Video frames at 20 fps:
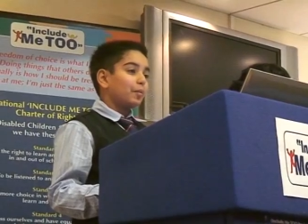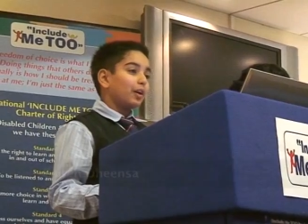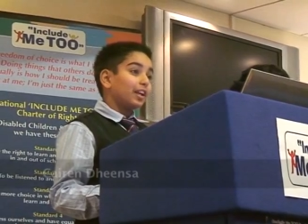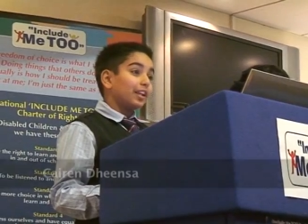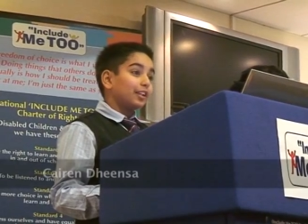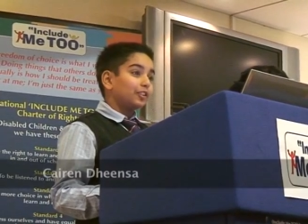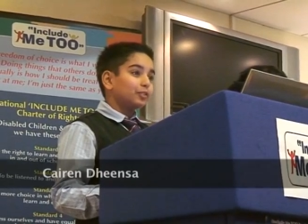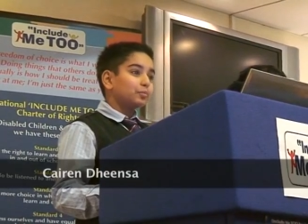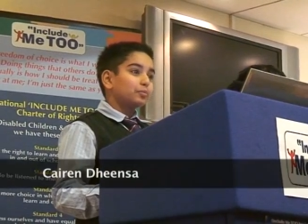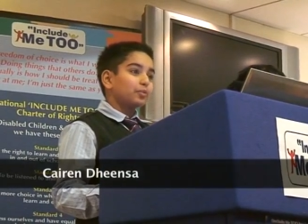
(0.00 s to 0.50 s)

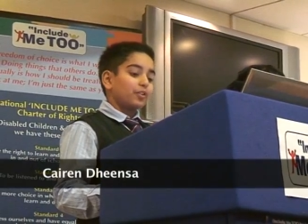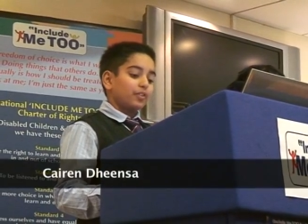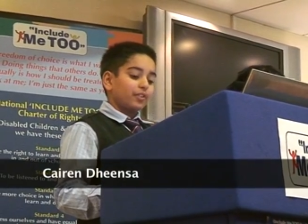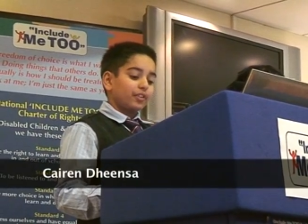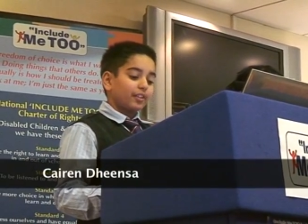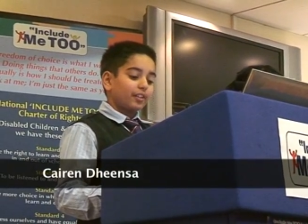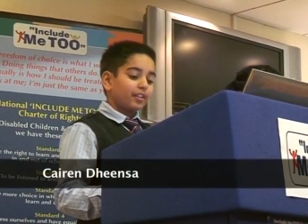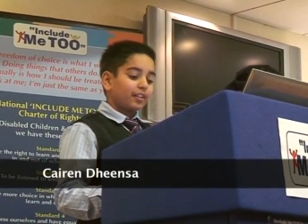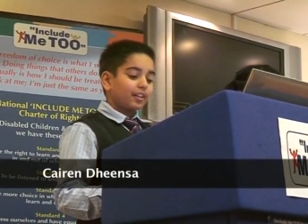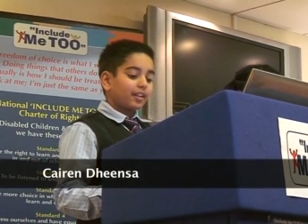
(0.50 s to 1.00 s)
my little
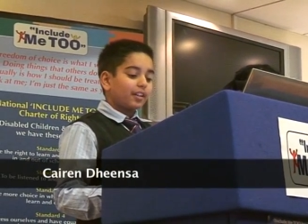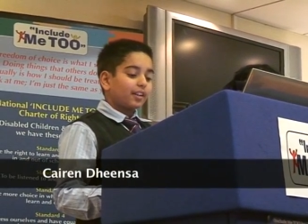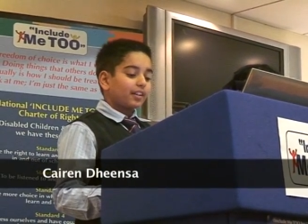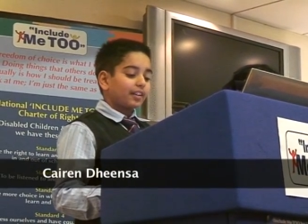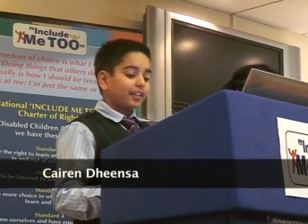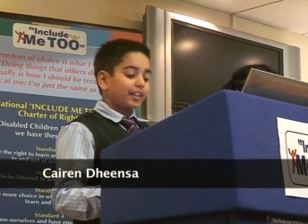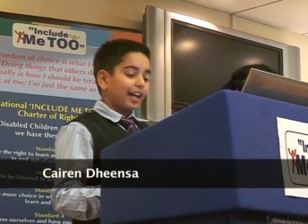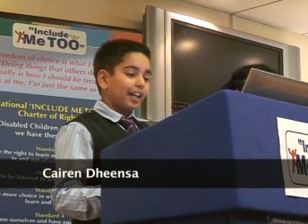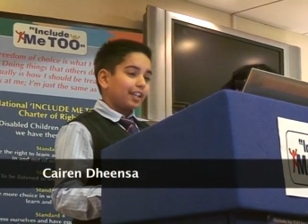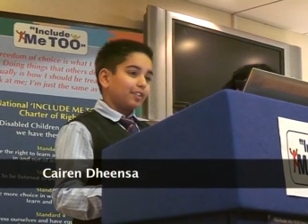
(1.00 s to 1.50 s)
brother,
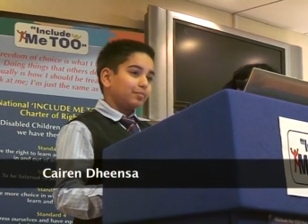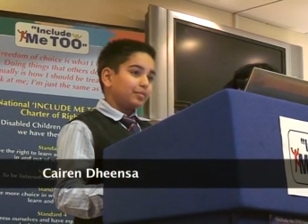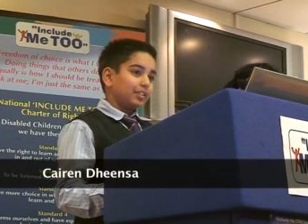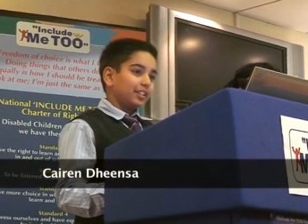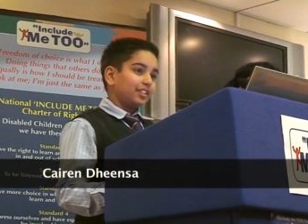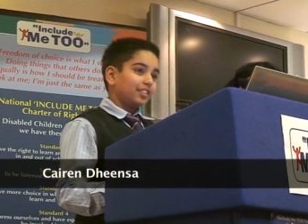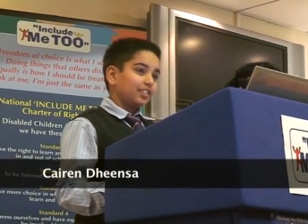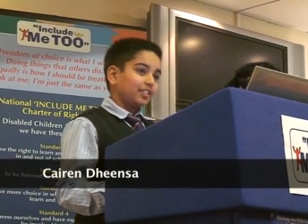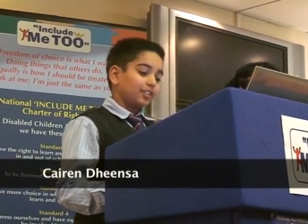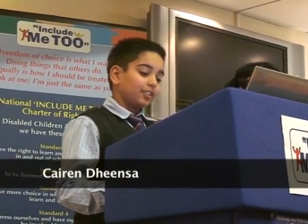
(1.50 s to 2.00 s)
Callum, who
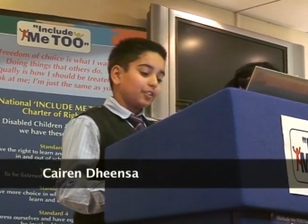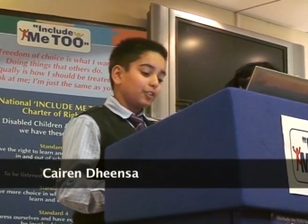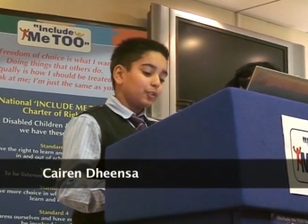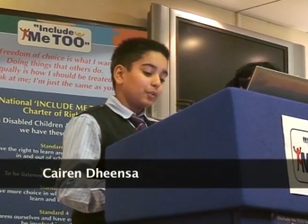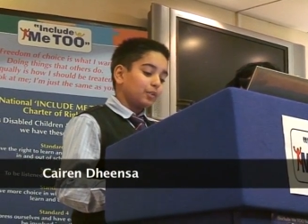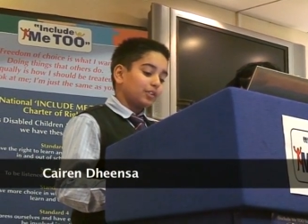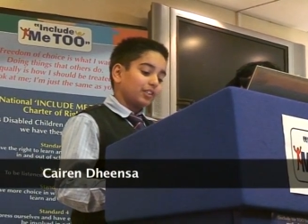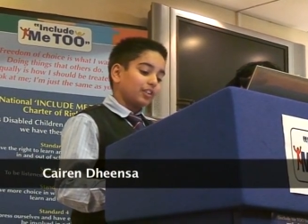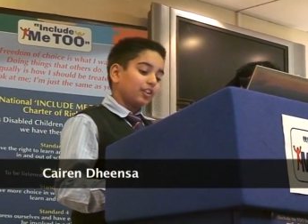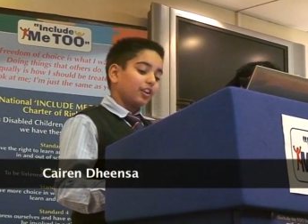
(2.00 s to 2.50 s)

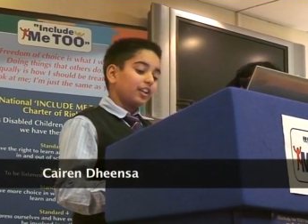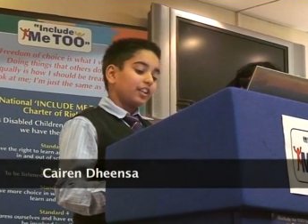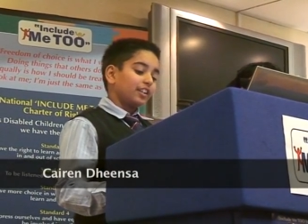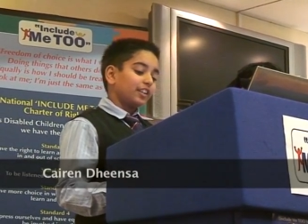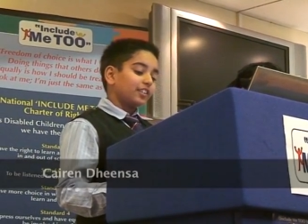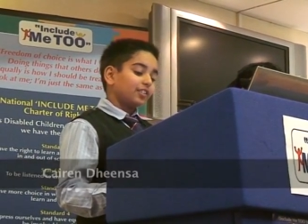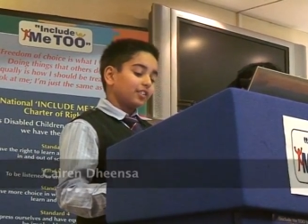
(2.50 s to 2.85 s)
is 9